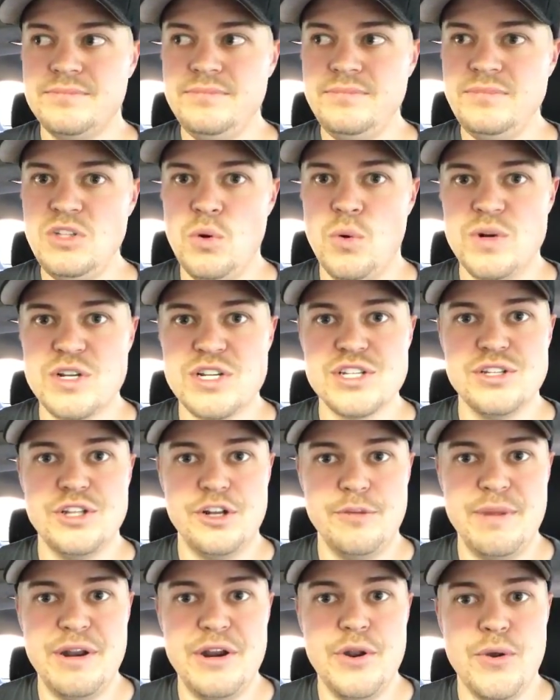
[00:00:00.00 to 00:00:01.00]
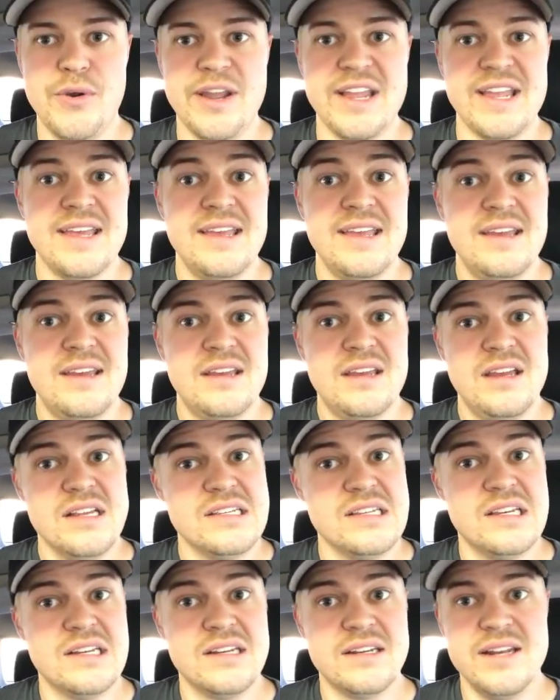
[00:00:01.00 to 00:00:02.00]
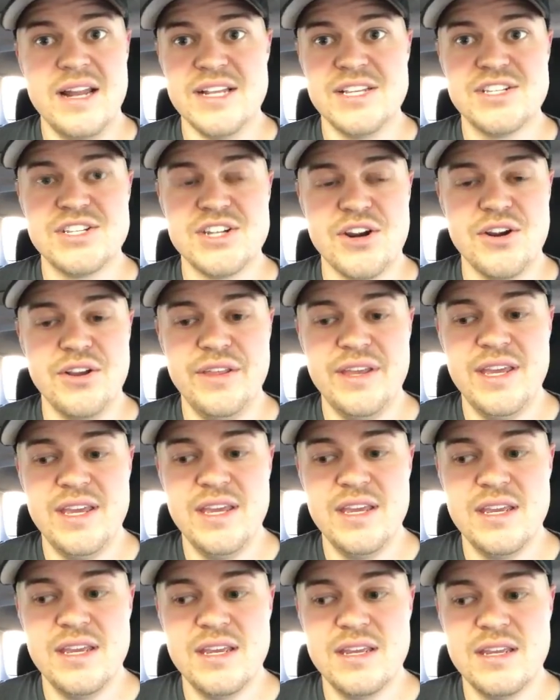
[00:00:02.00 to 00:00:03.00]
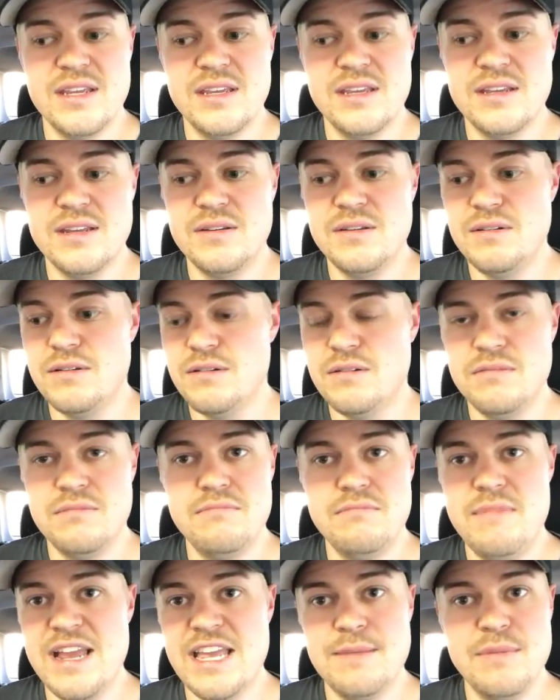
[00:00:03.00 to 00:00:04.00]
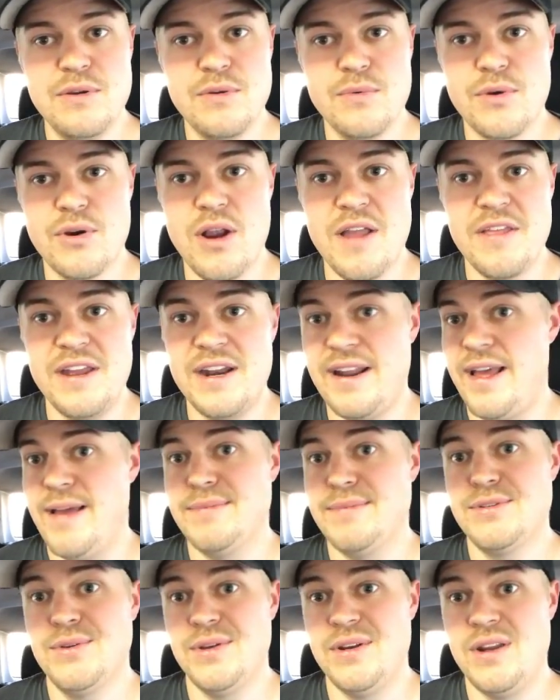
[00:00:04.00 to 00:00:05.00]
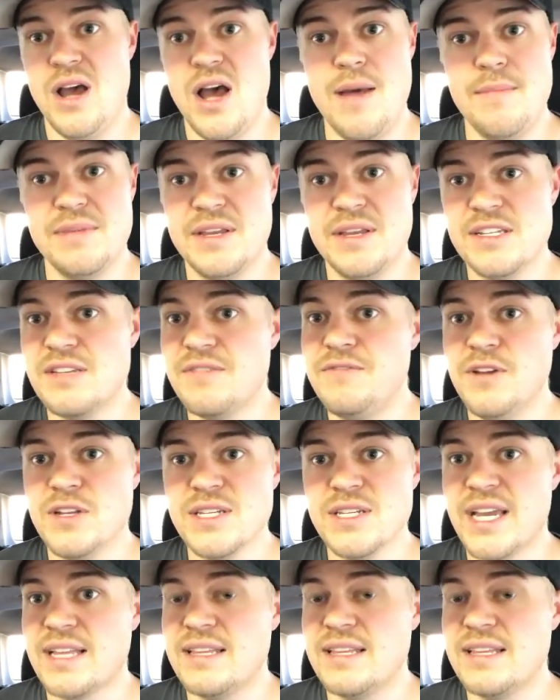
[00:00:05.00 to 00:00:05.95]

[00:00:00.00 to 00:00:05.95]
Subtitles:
which is a little bit annoying. Is it necessarily making me regret it? Absolutely not, because it feels like the